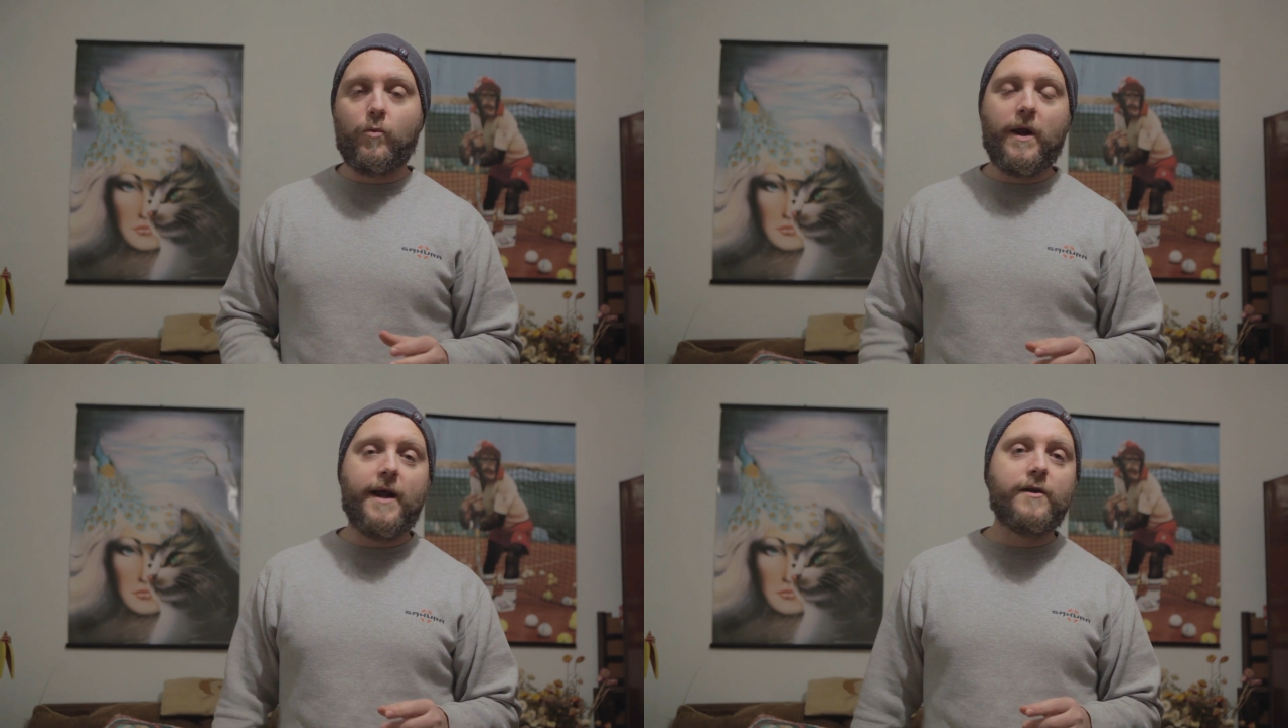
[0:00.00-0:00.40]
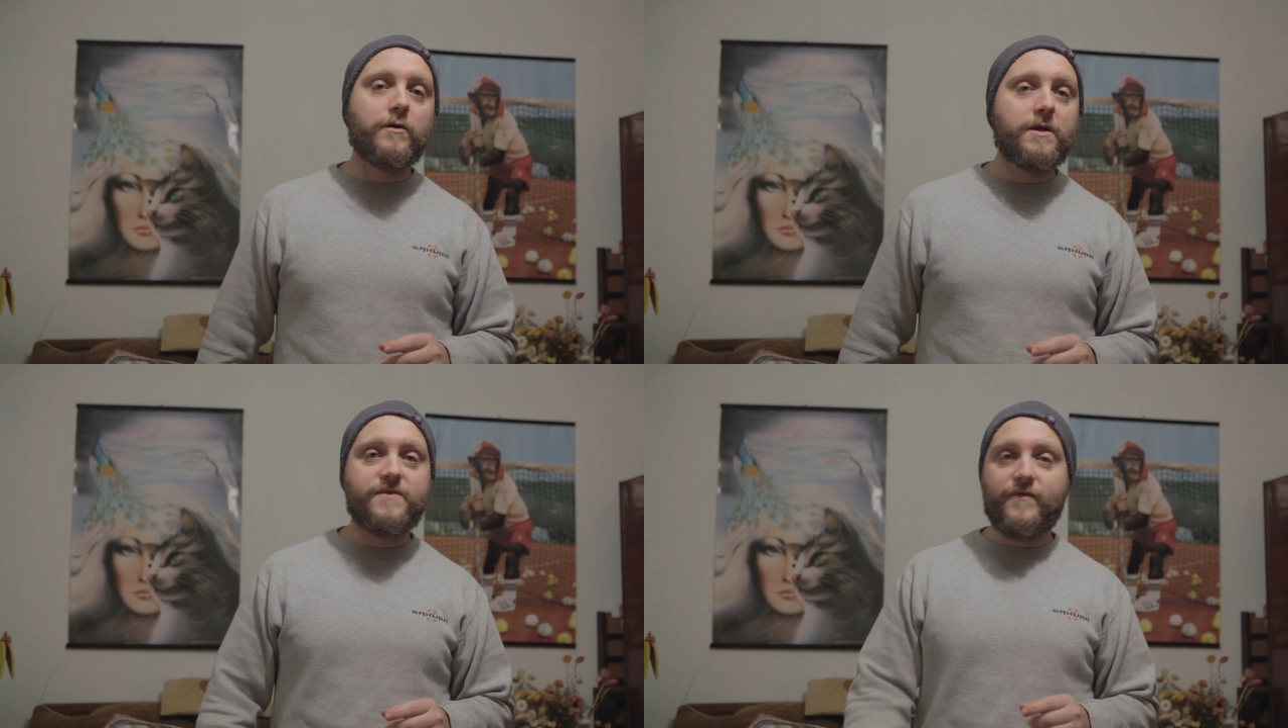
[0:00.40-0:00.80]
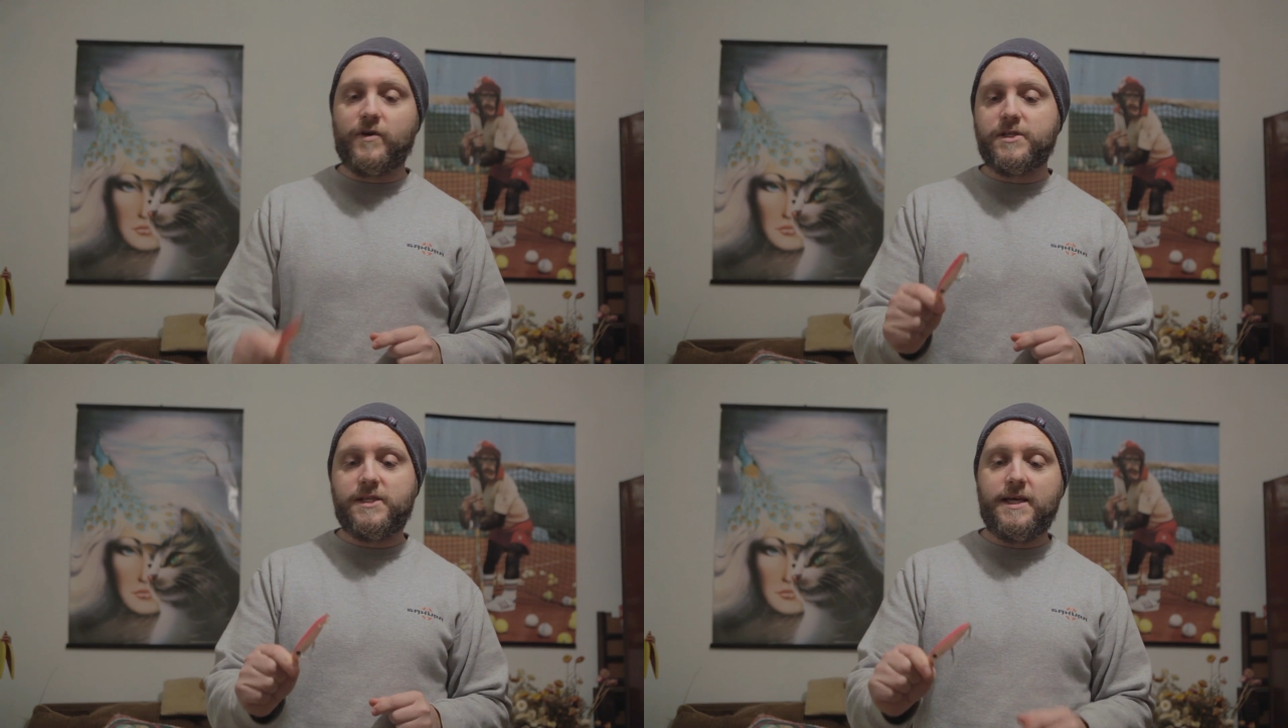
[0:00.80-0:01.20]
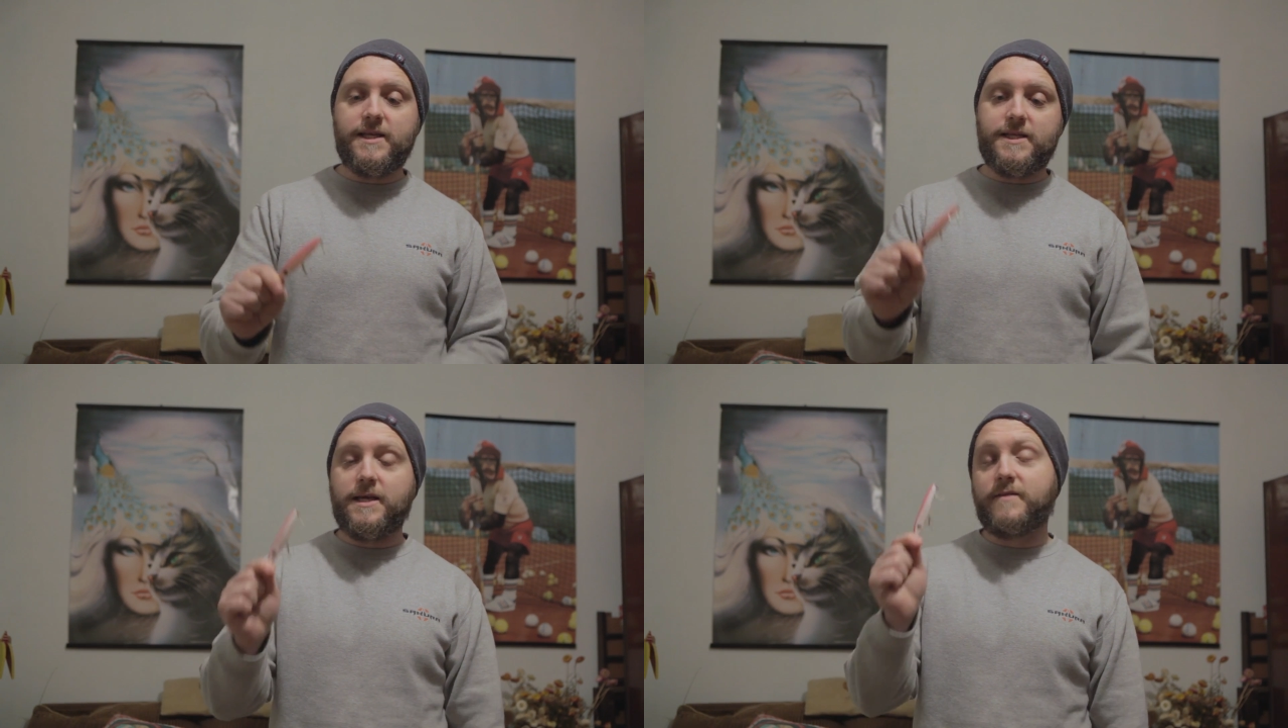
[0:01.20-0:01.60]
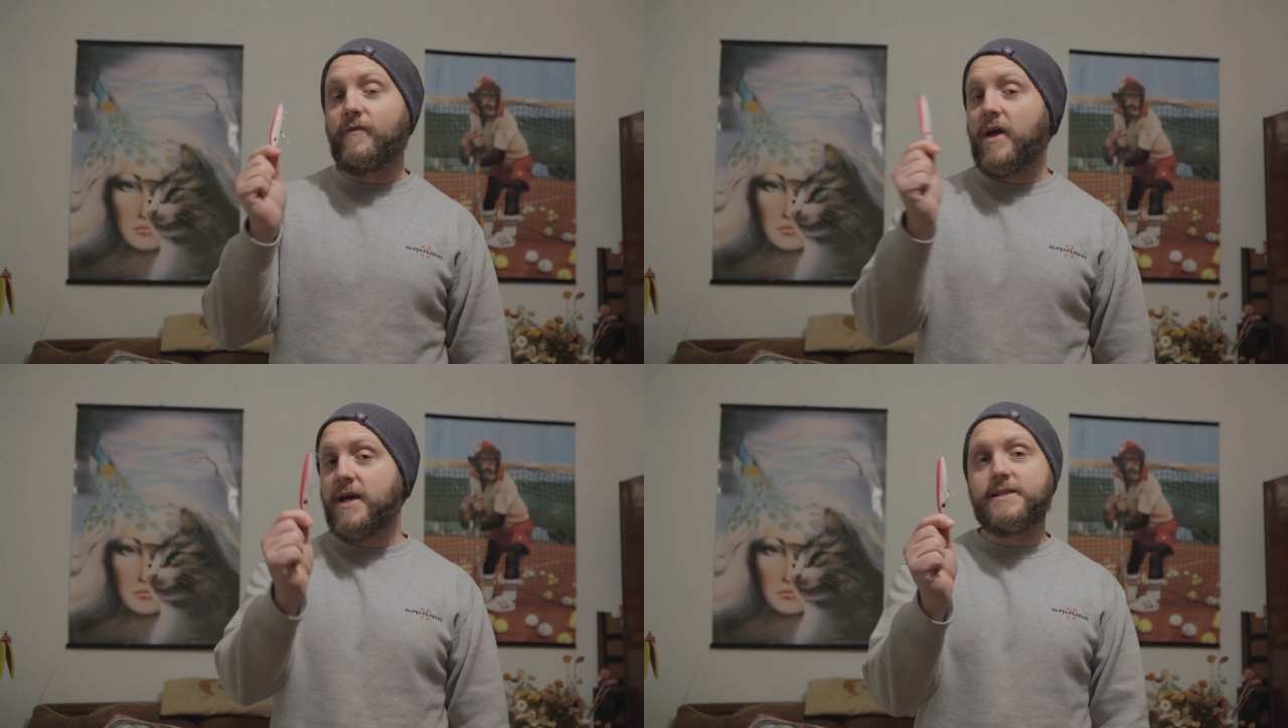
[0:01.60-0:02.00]
What I noticed first, it
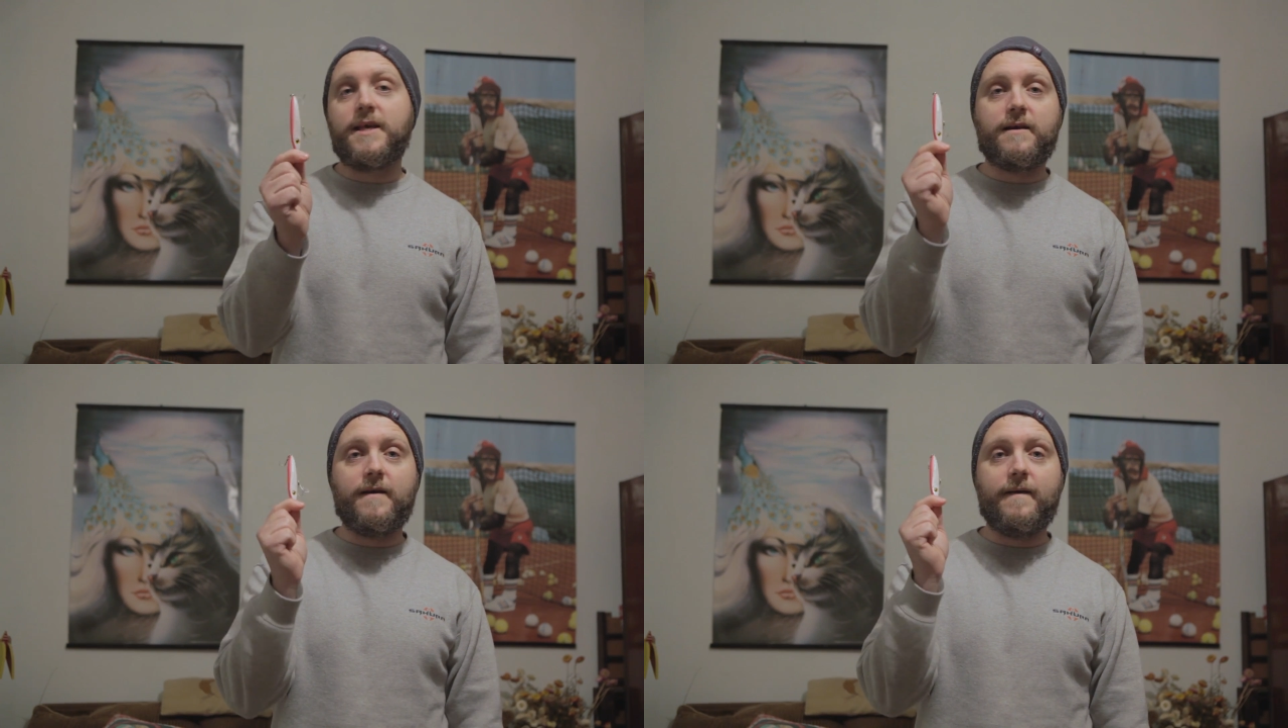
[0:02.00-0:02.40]
flies like